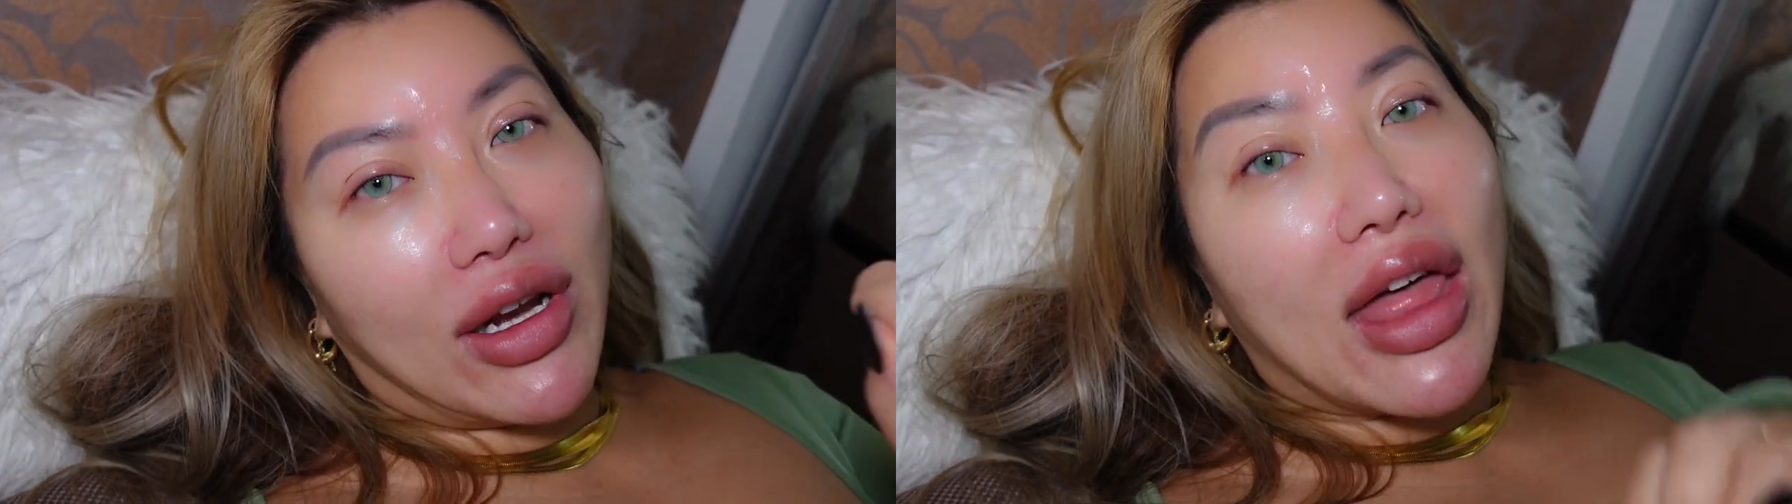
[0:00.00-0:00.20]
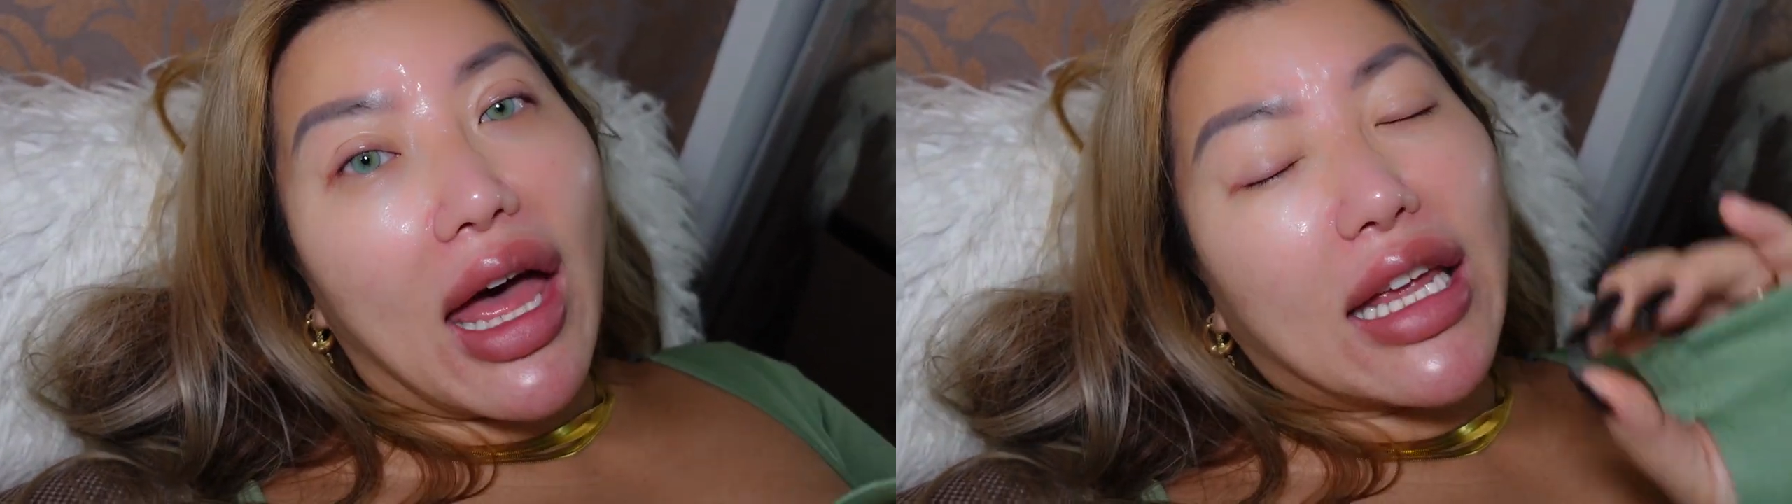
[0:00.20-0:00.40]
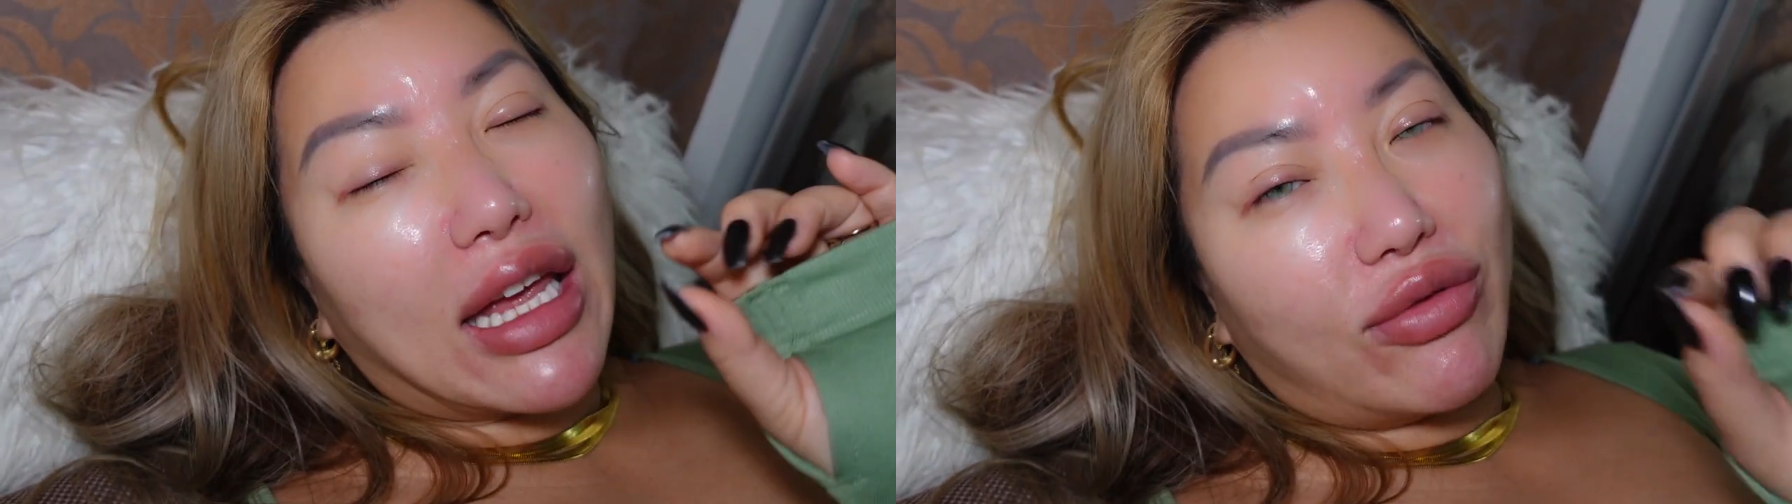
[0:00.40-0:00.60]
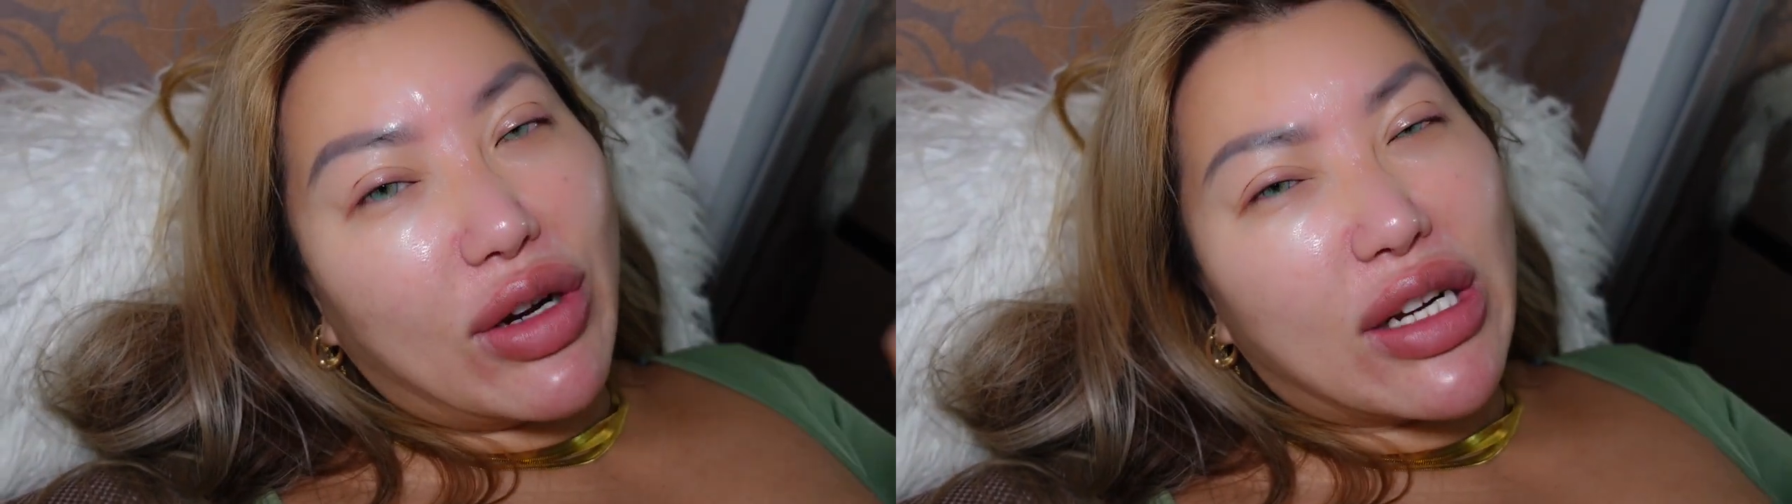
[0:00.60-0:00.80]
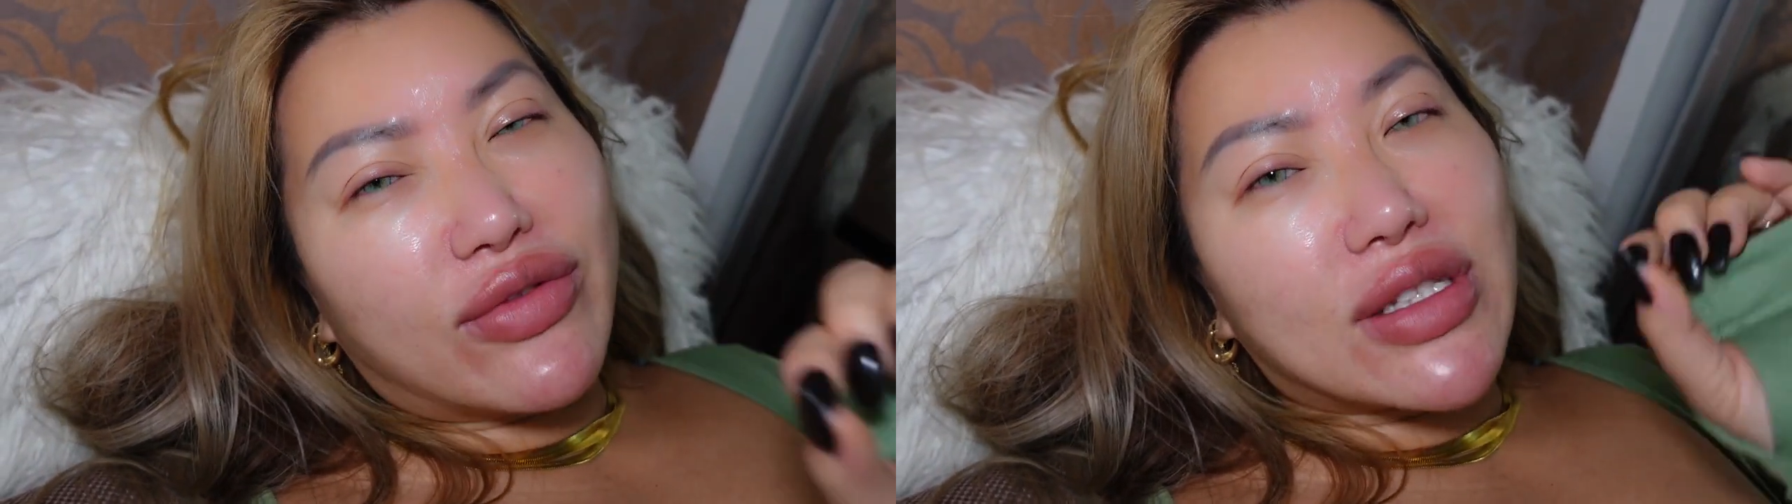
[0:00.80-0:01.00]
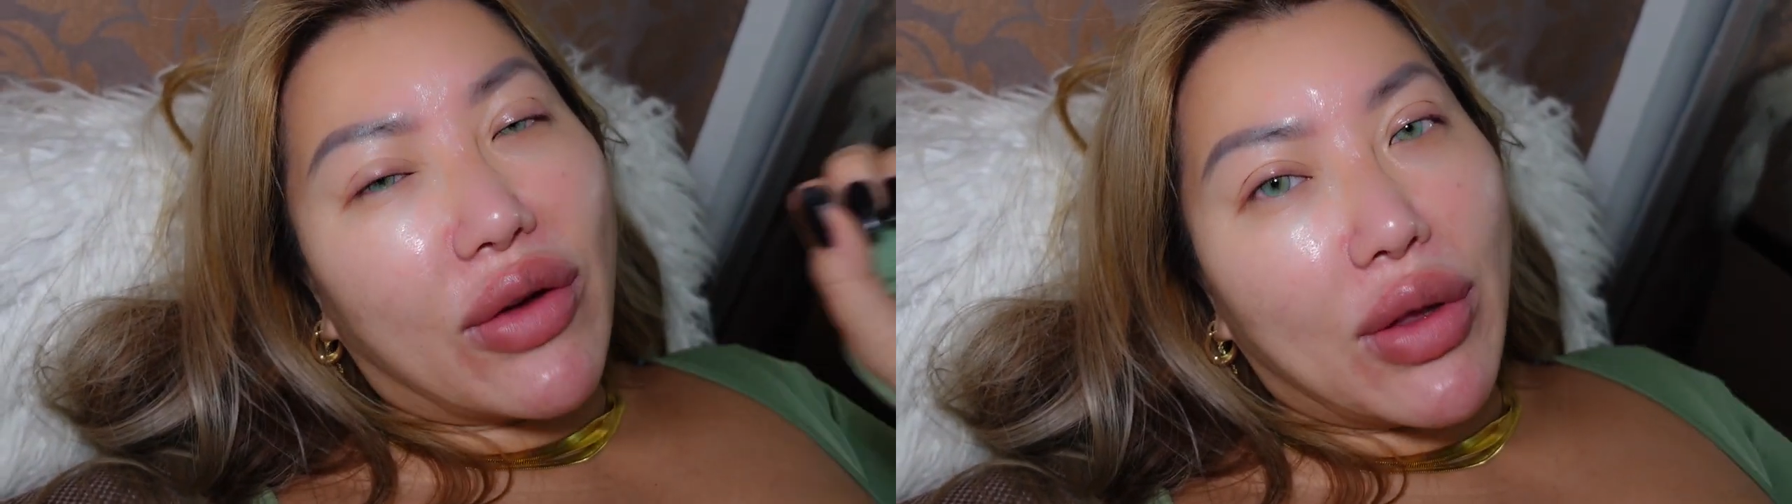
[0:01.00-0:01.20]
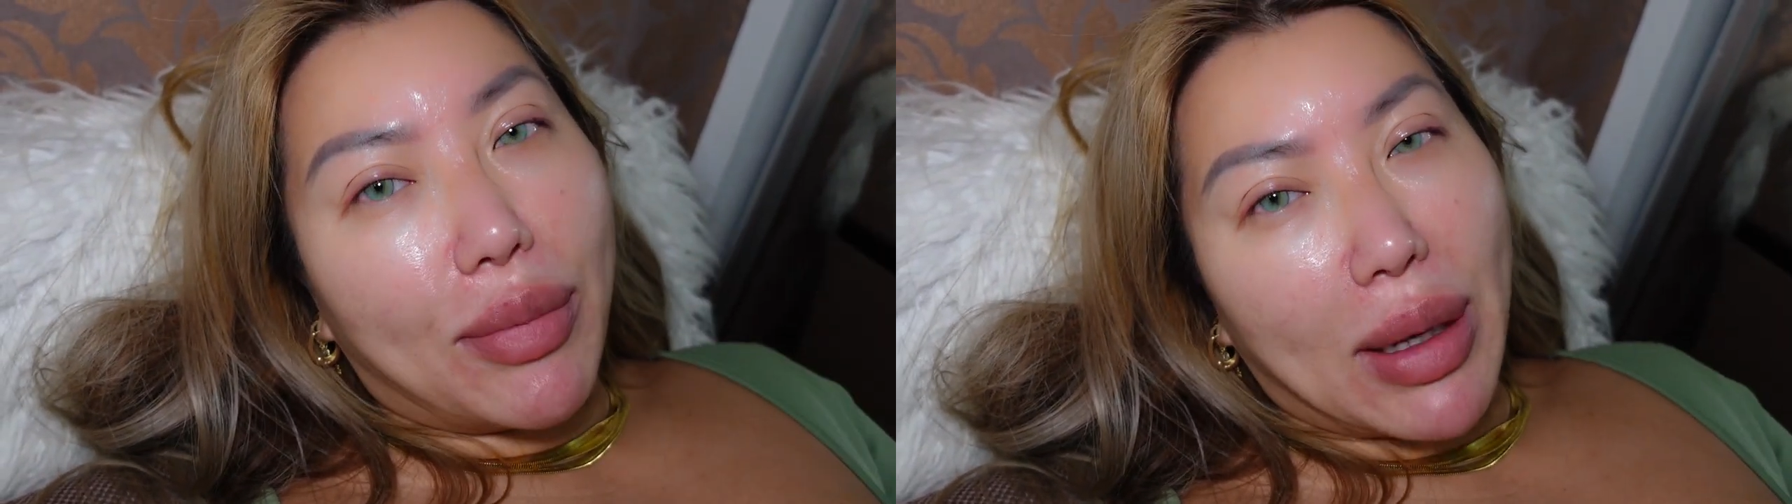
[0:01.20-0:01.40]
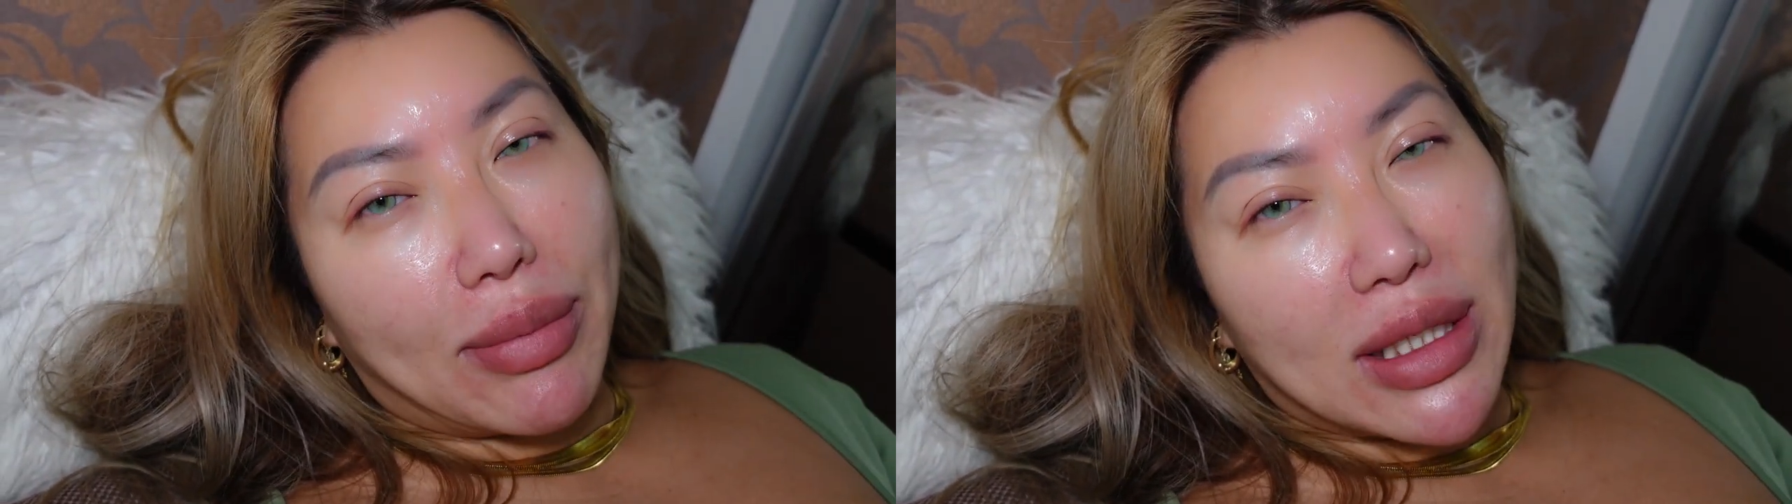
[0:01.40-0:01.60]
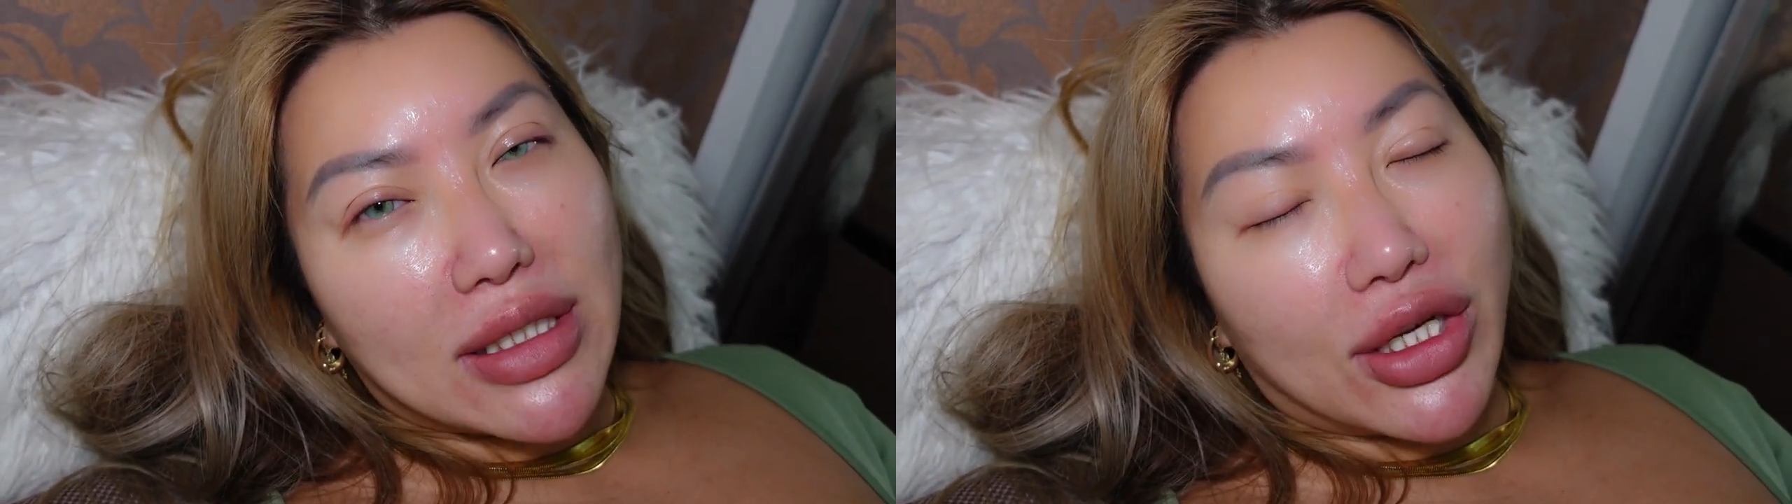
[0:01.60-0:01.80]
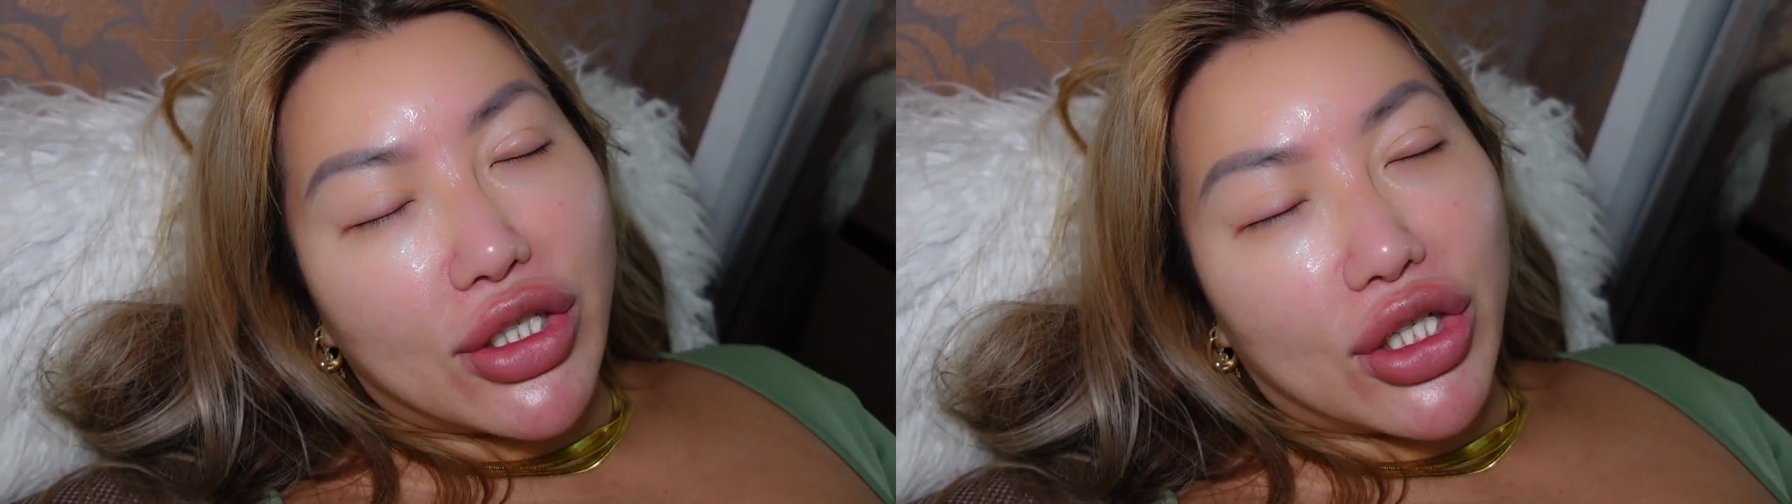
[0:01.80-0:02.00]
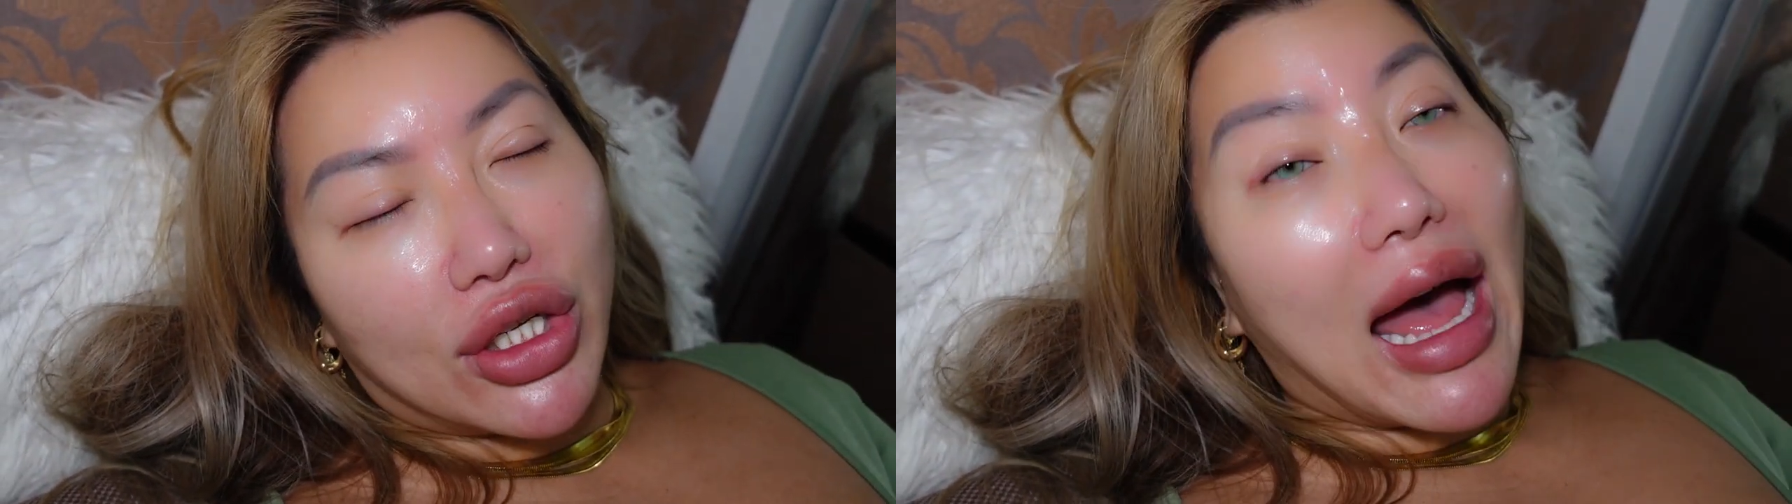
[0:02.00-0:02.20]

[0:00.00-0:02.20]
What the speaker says: that get rid of some of the pigmentation.